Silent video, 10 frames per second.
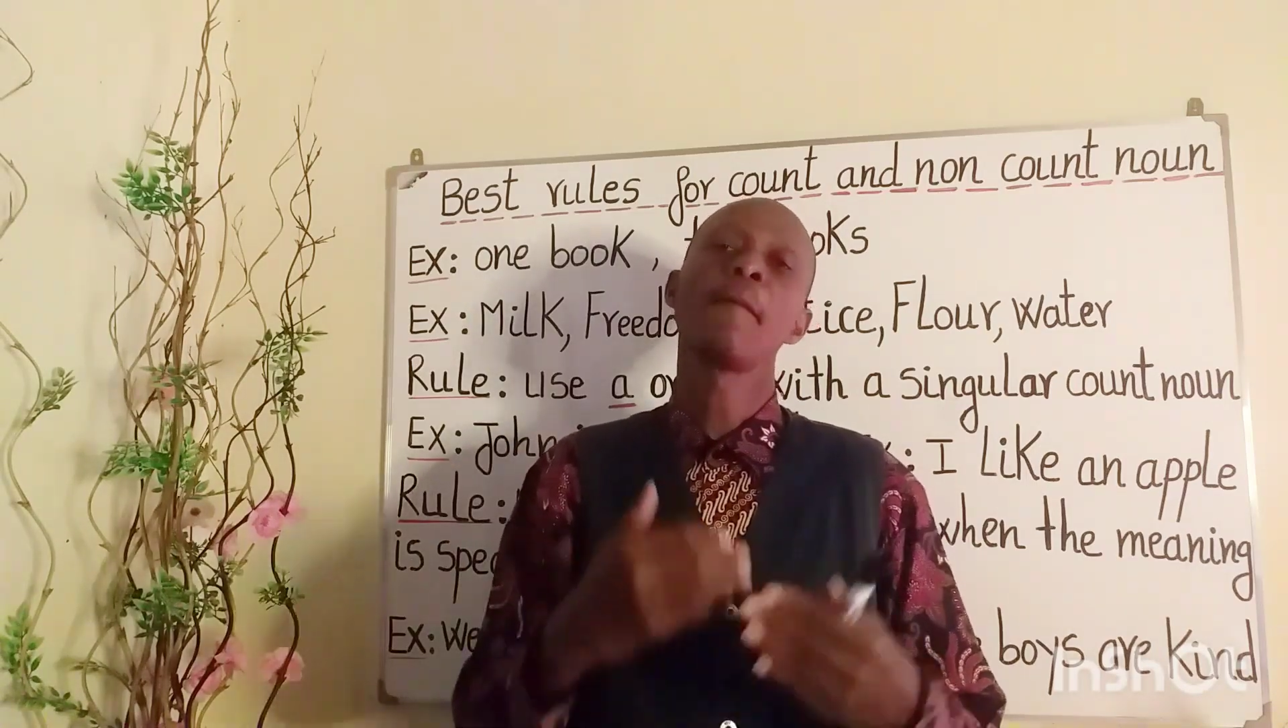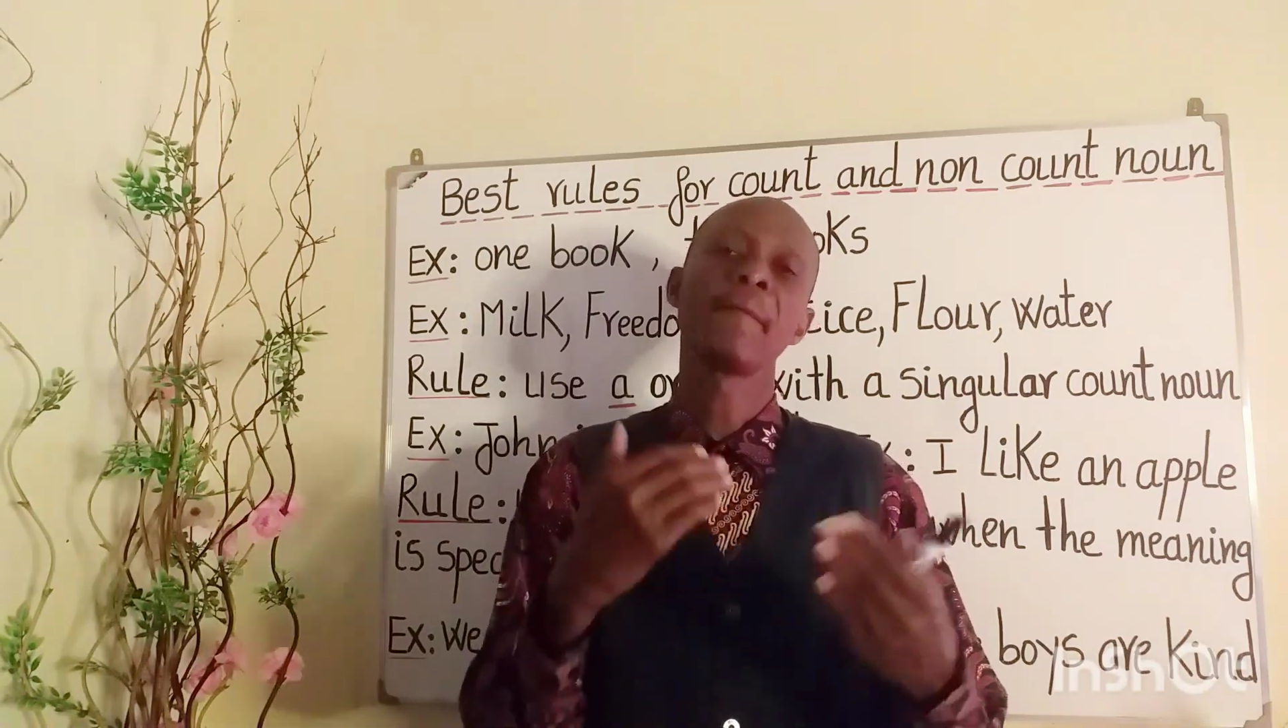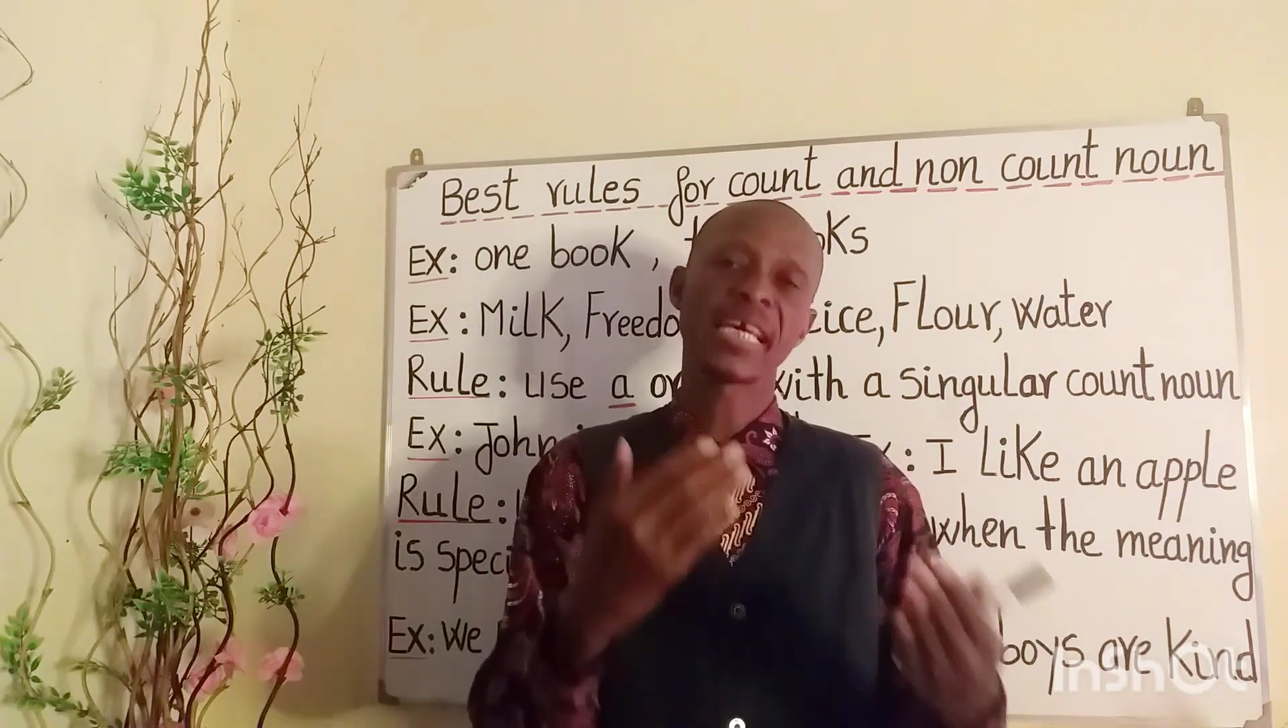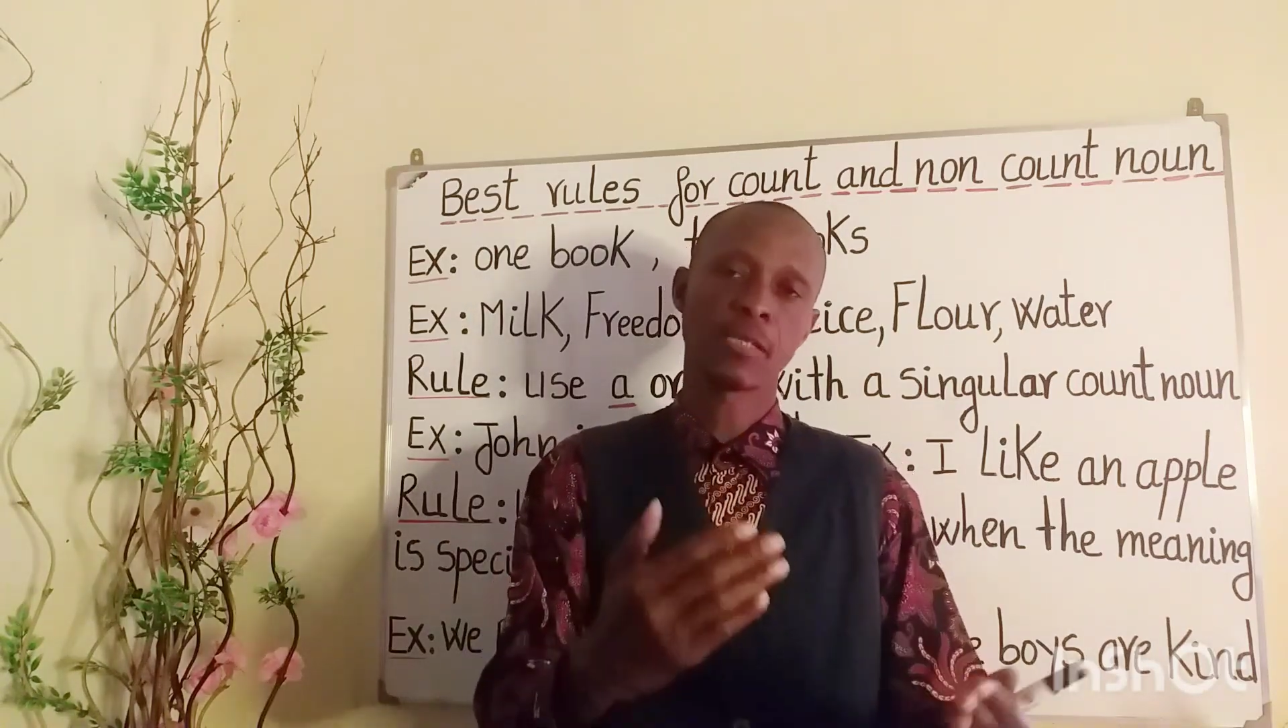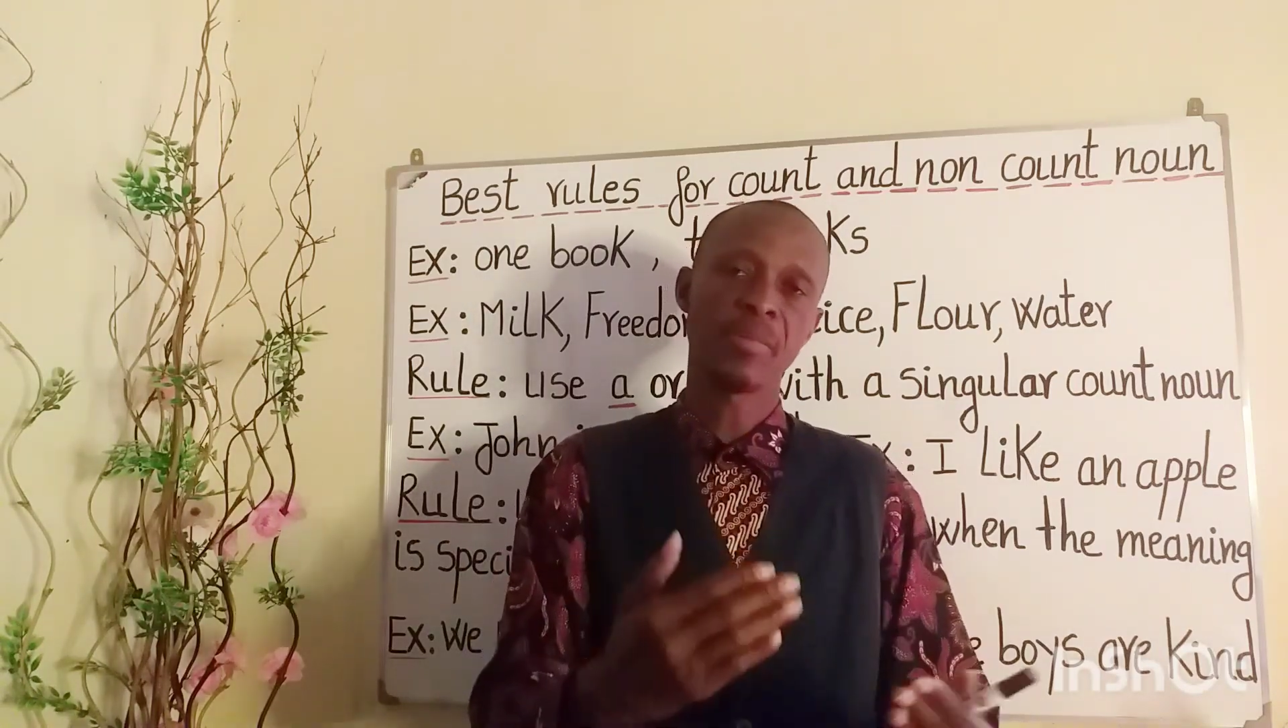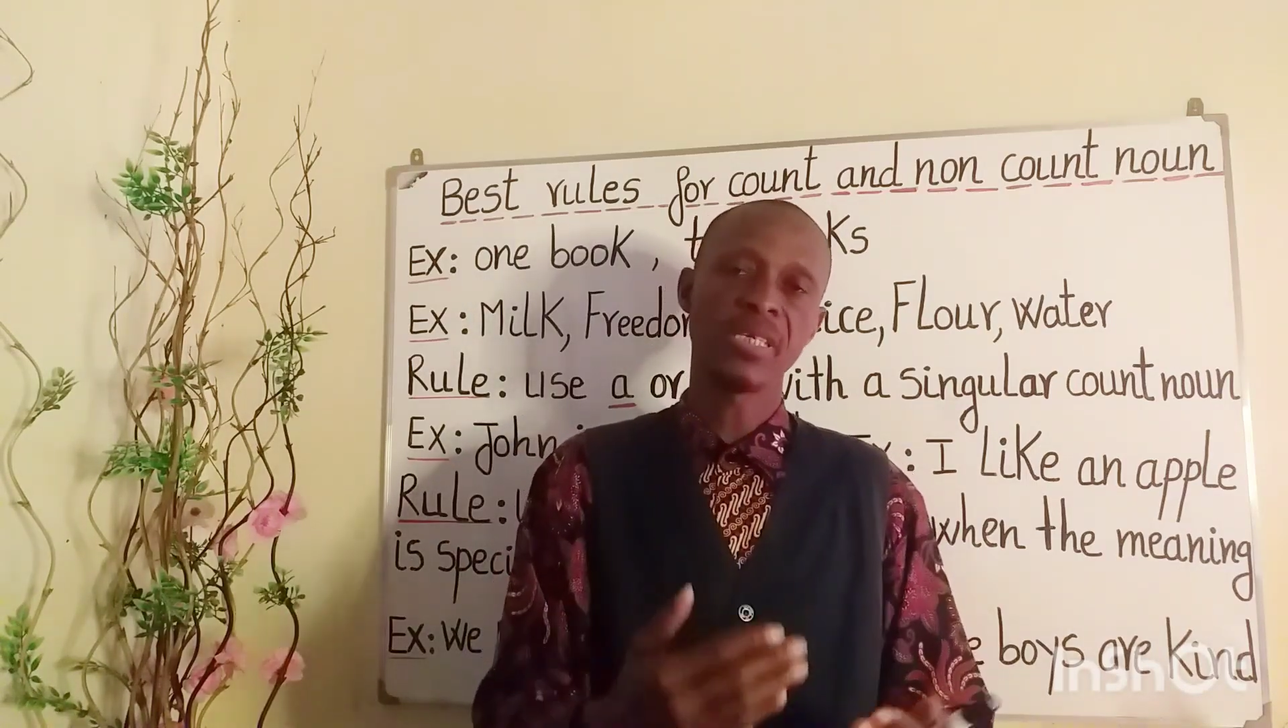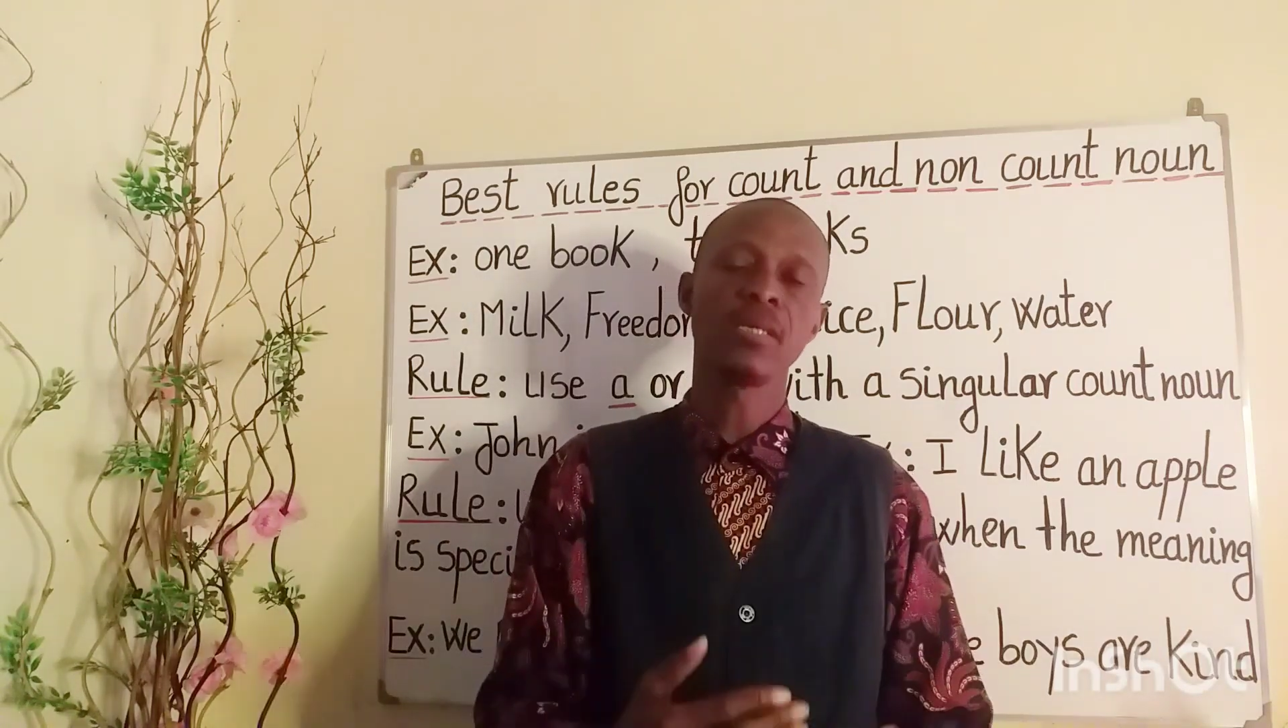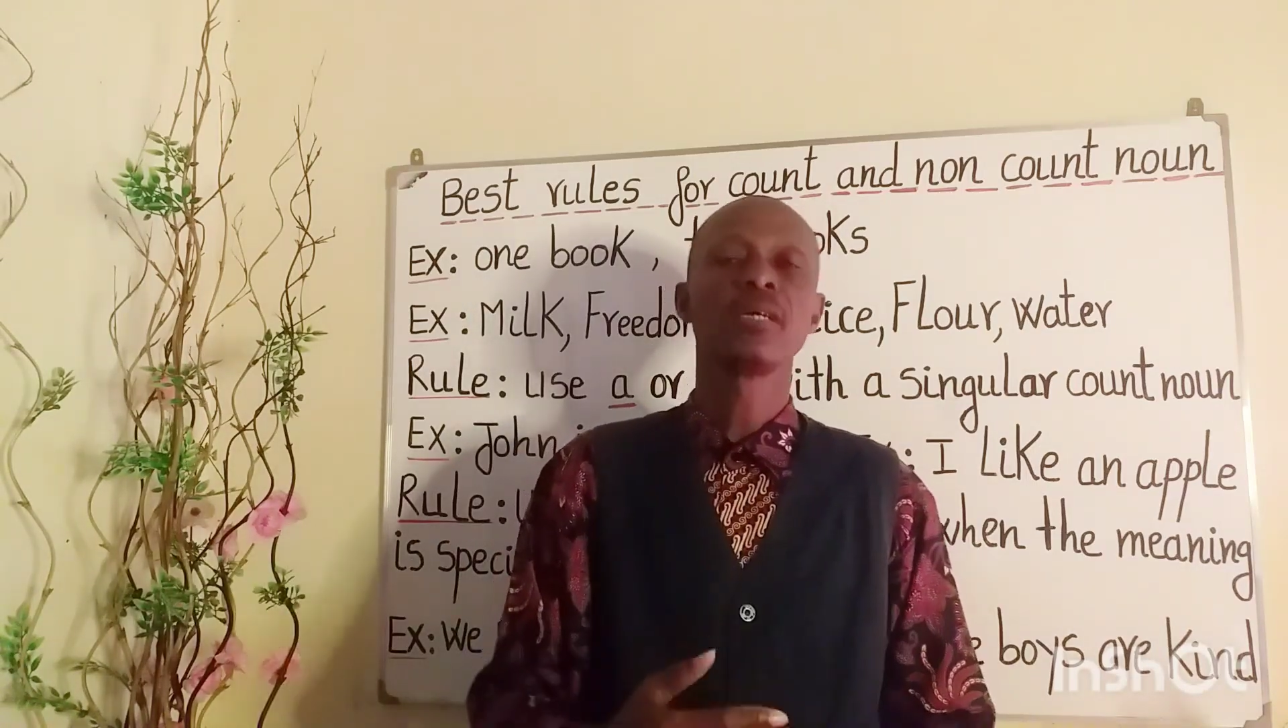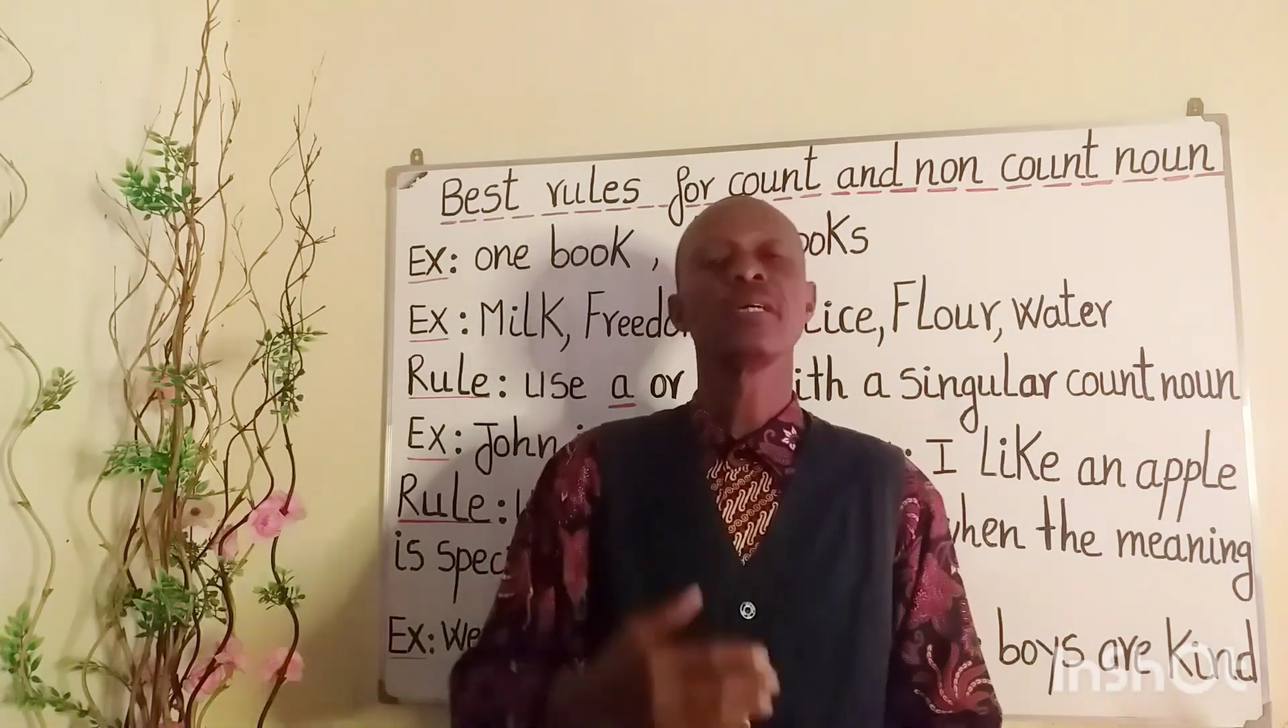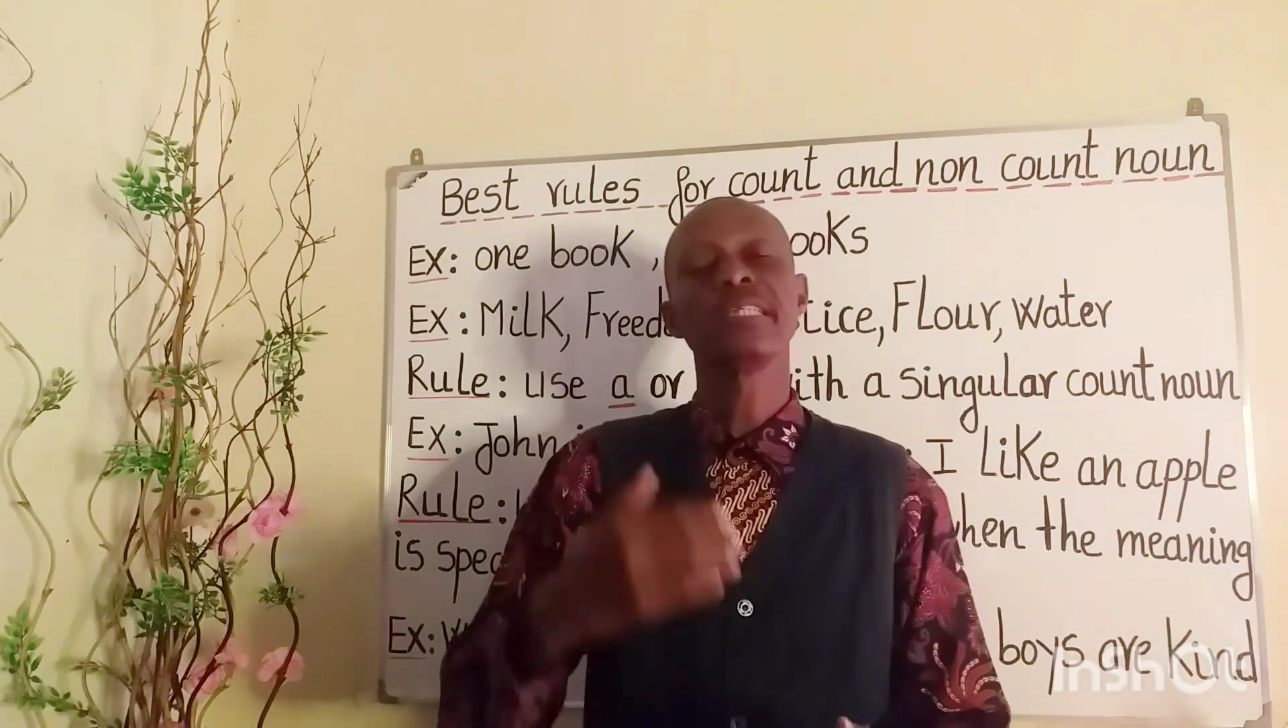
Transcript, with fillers: might be